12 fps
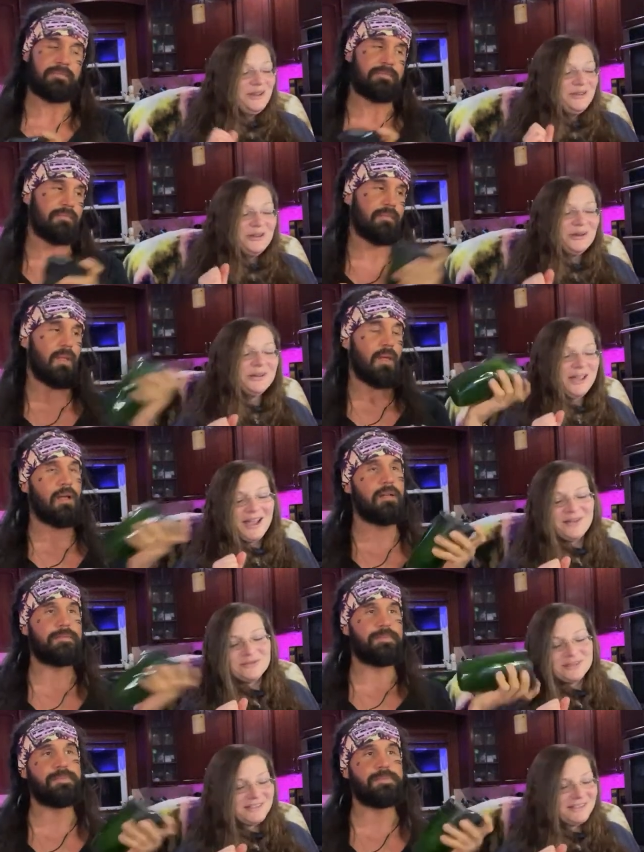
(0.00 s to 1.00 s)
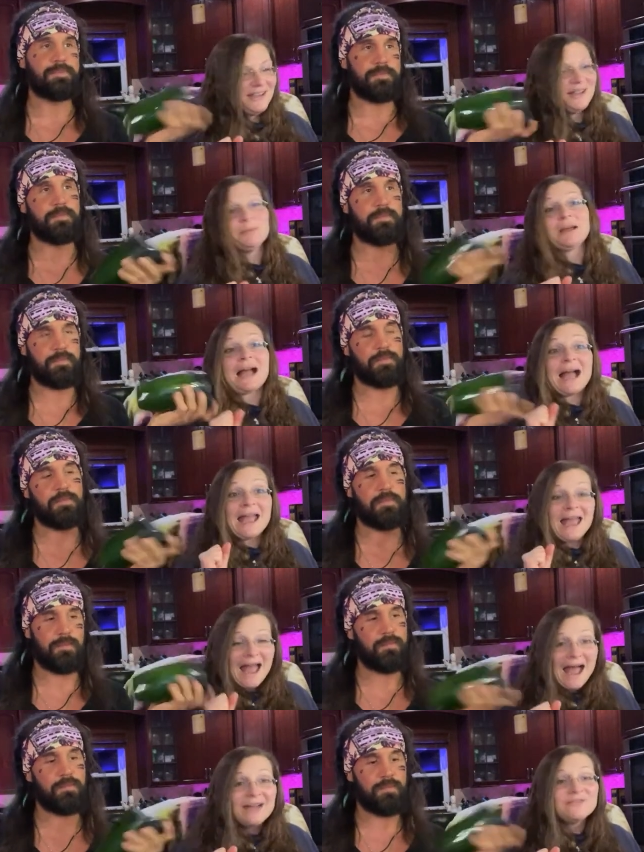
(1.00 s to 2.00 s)
Speaker 1: don't have to sing what I
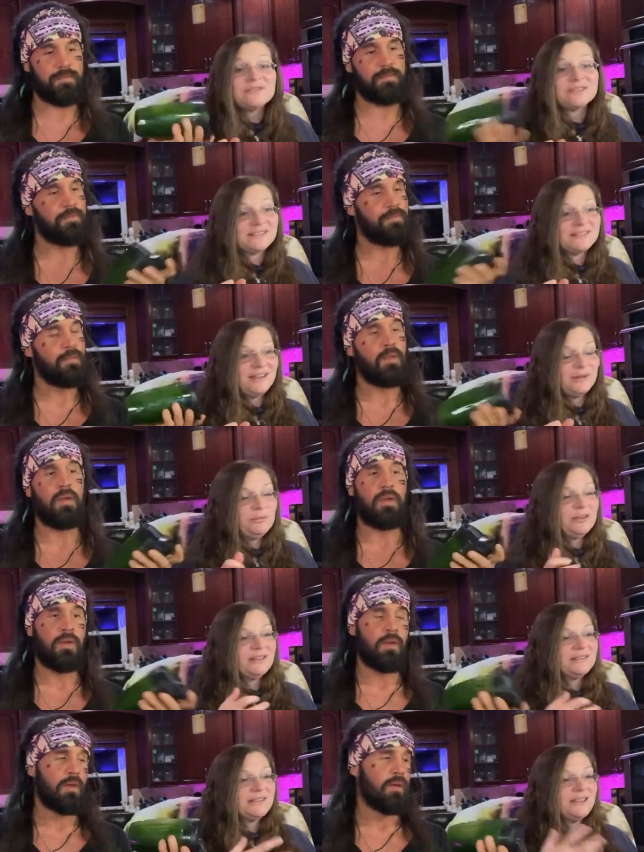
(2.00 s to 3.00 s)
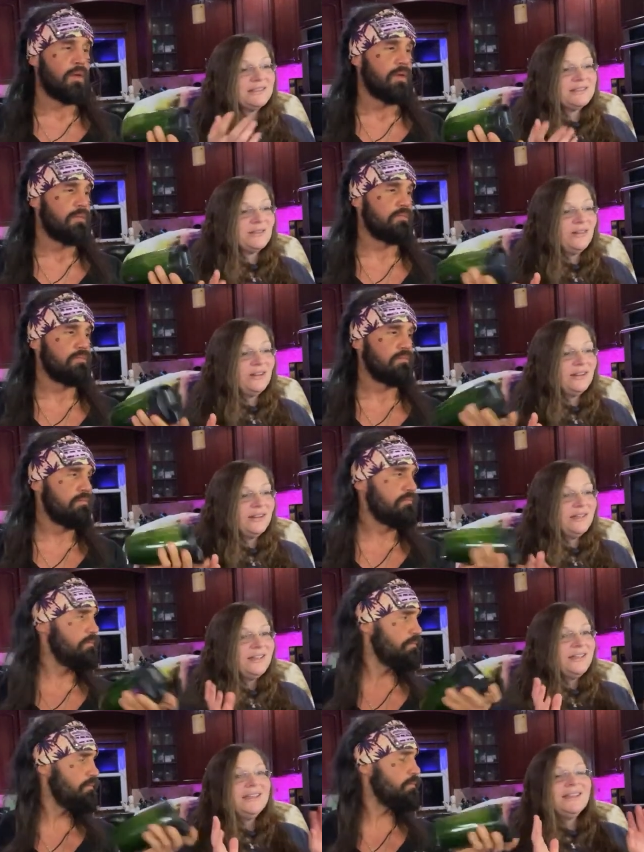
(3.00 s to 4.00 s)
have to sing because that song
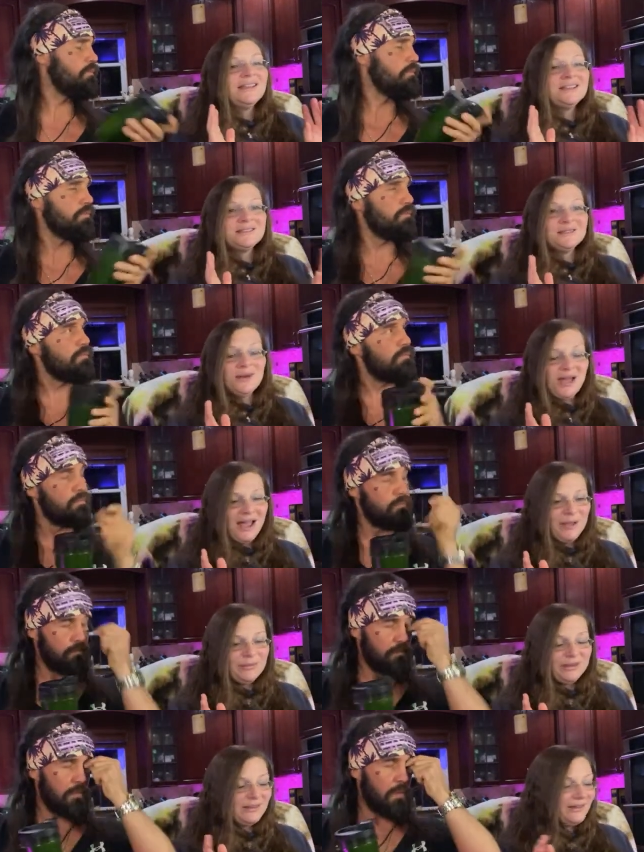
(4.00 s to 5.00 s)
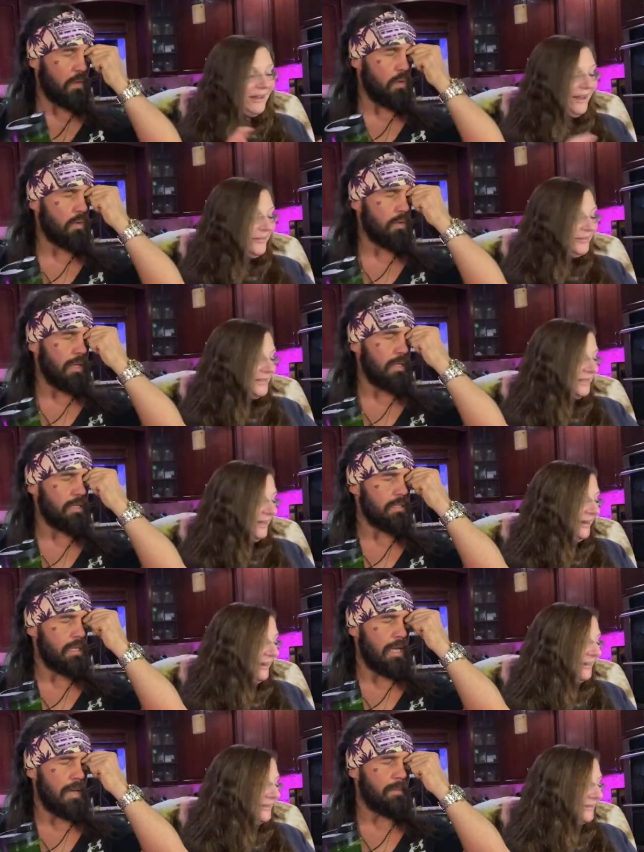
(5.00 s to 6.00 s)
is so happy. I have to It is a
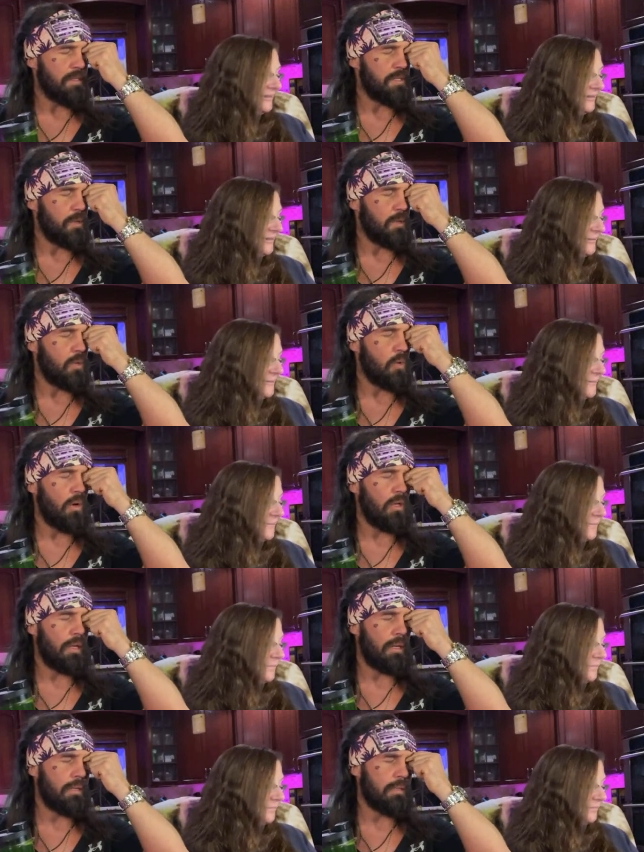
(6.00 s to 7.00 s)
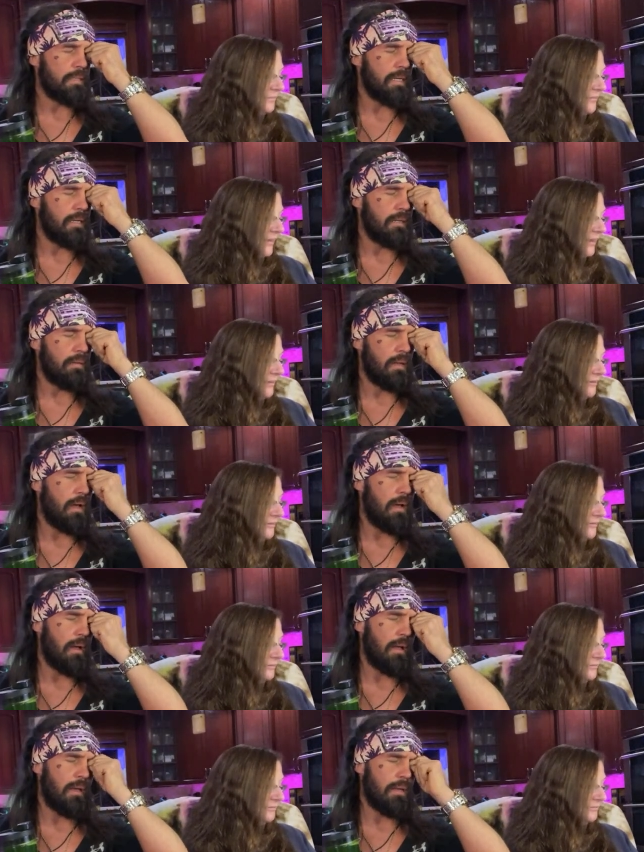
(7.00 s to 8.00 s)
happy
Speaker 2: song. Cortland said uh,
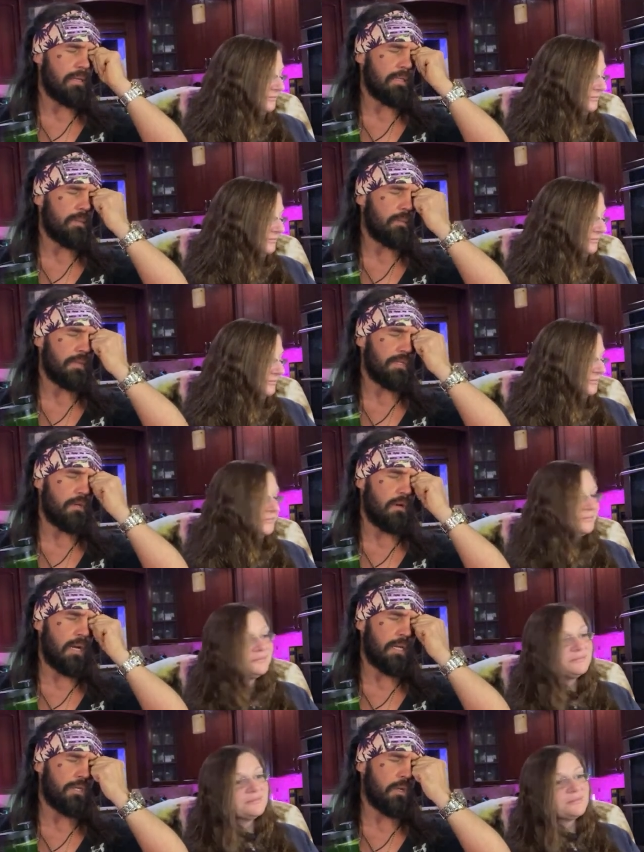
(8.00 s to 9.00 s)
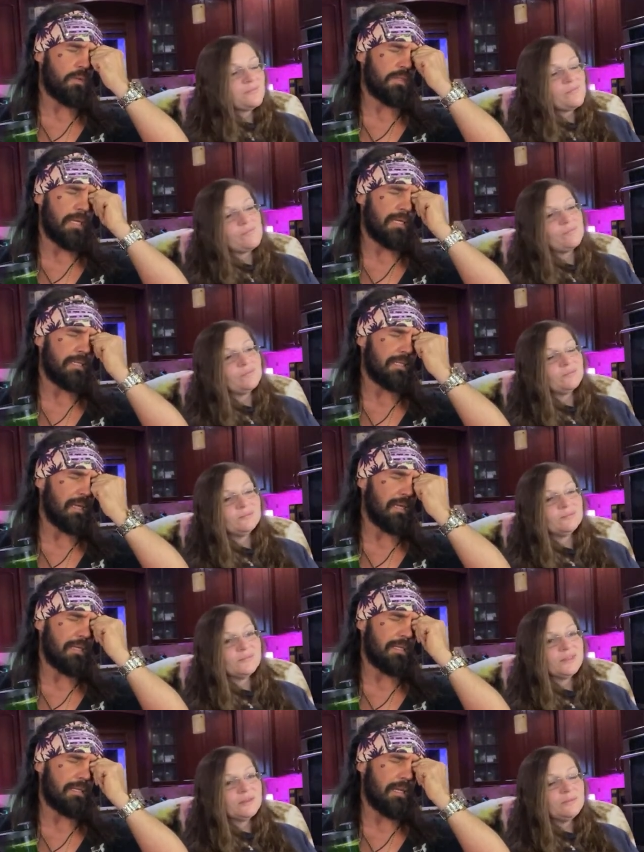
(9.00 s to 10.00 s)
the song I chose last night. He's
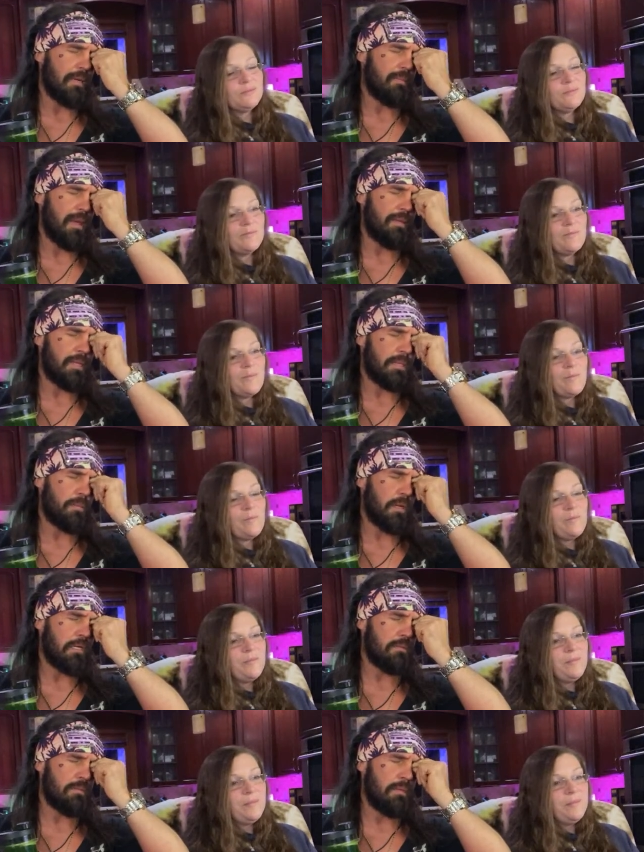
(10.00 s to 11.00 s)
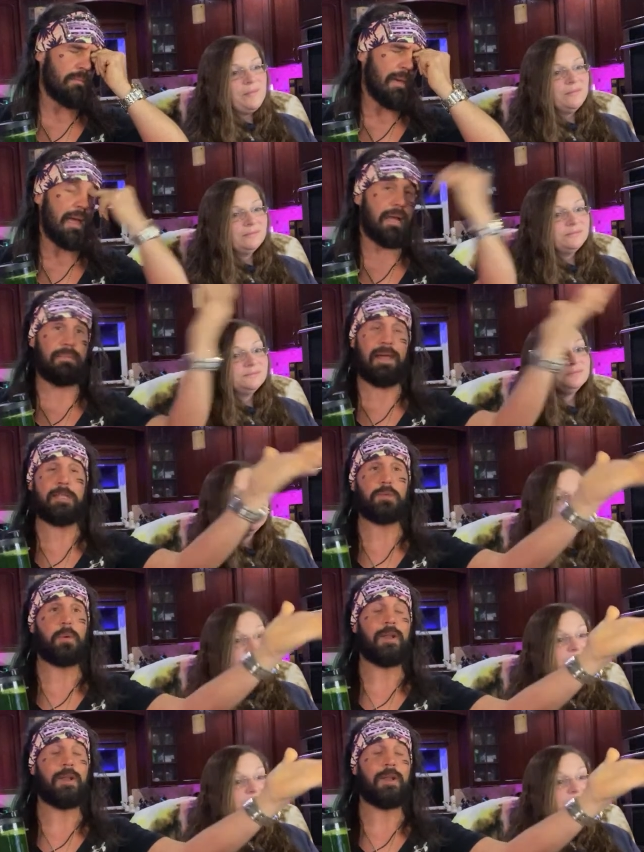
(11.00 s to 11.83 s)
like, man, this brings me back, and that's what